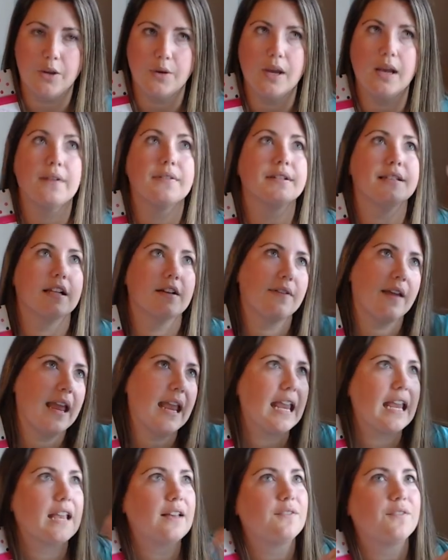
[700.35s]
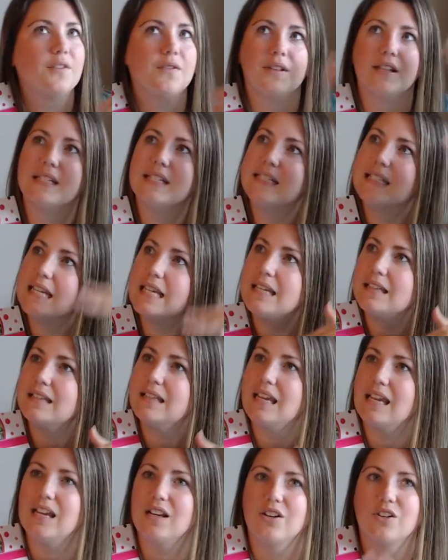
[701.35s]
You have stuff hanging from the
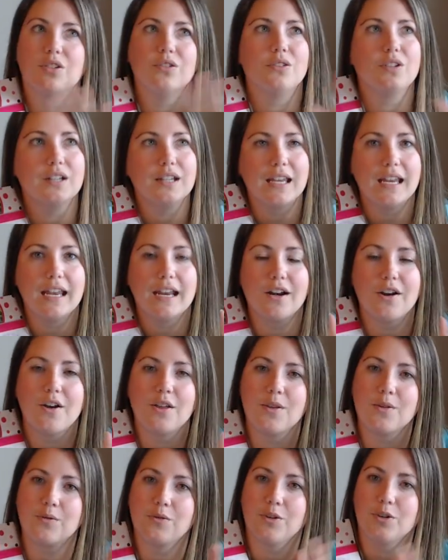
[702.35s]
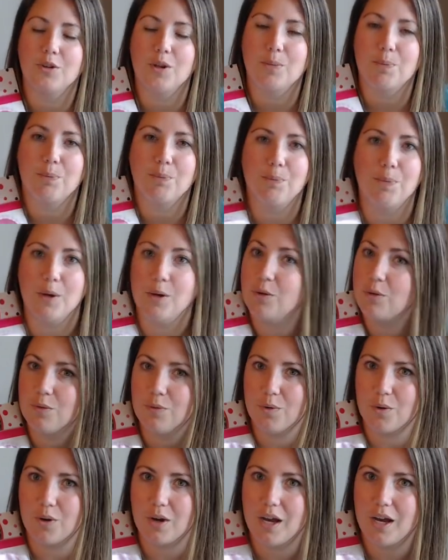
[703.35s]
ceiling, and you're looking at all the really
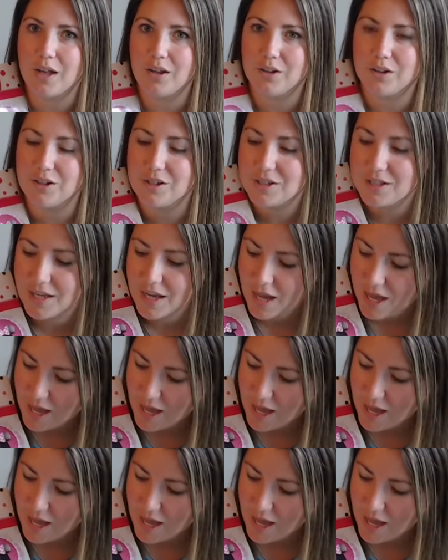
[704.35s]
beautiful colors.